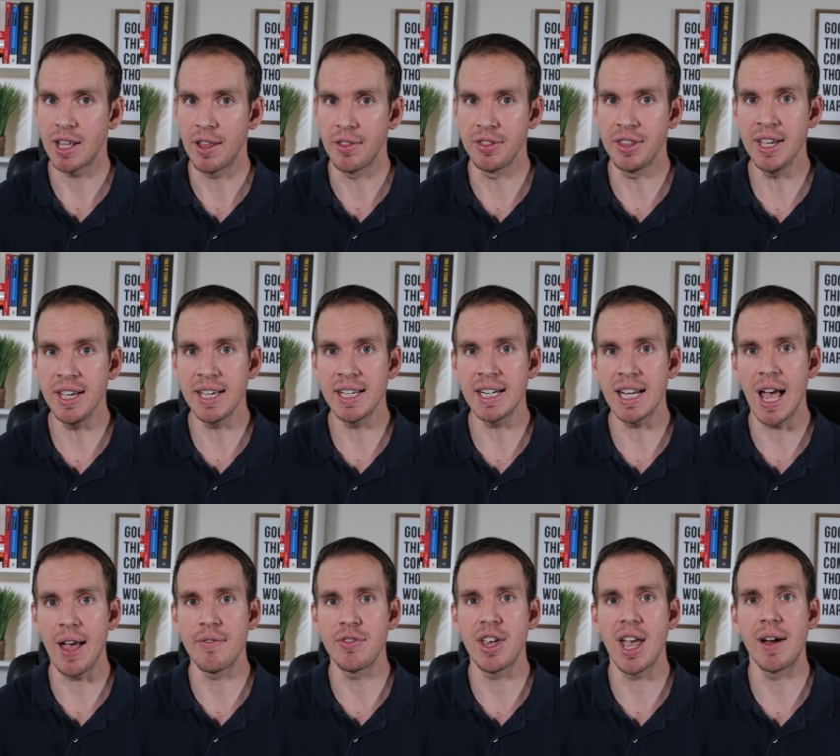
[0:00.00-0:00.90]
Then,
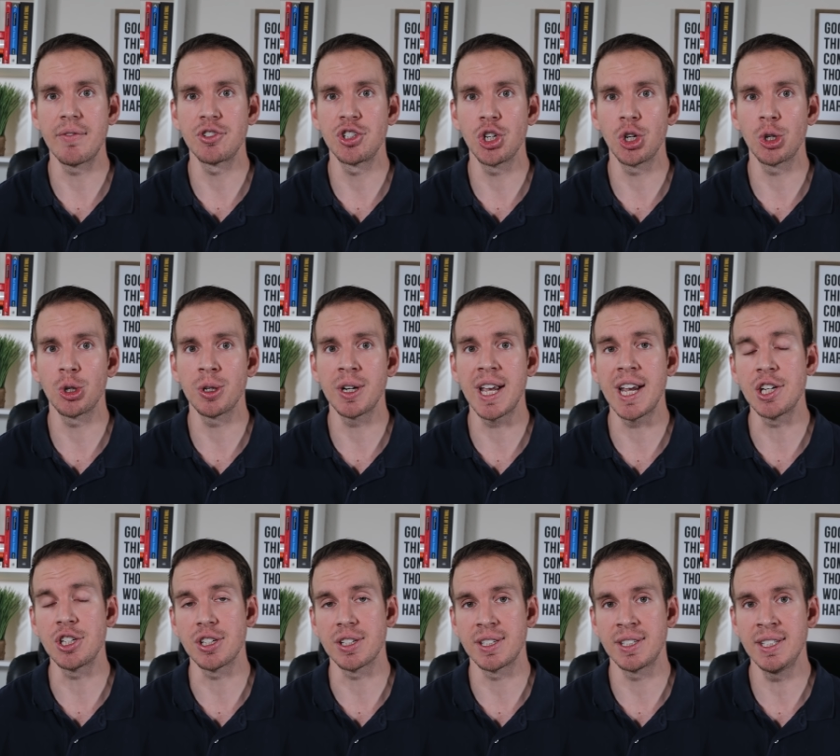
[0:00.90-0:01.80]
if you have children
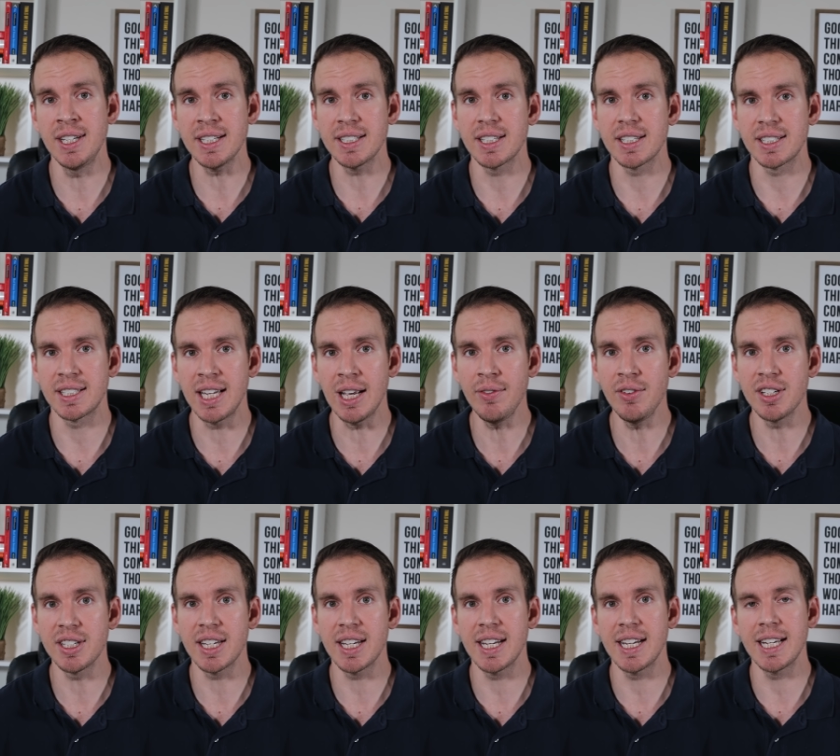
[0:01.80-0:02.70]
ages 6 to
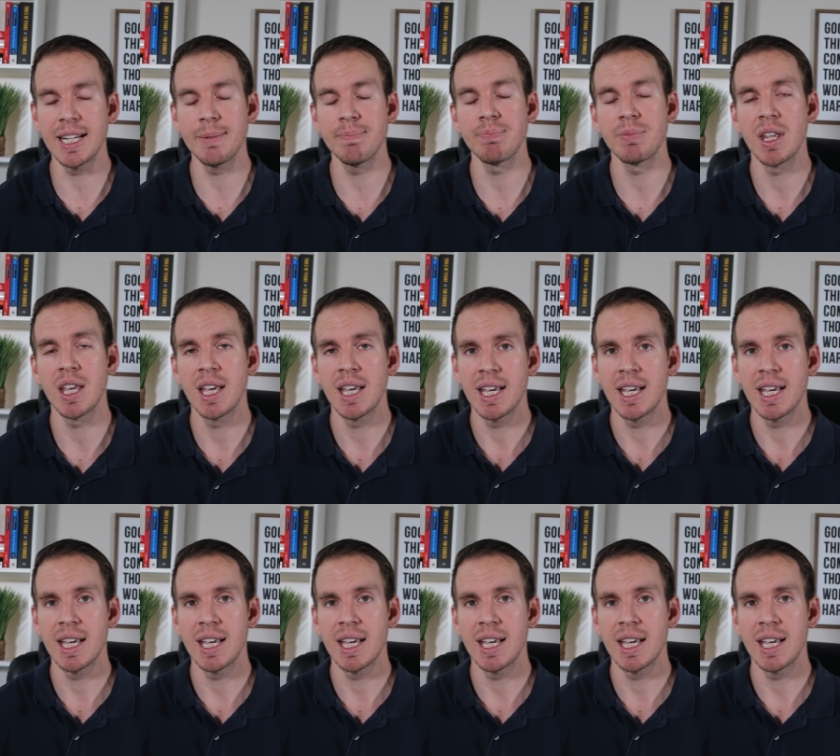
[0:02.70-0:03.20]
17,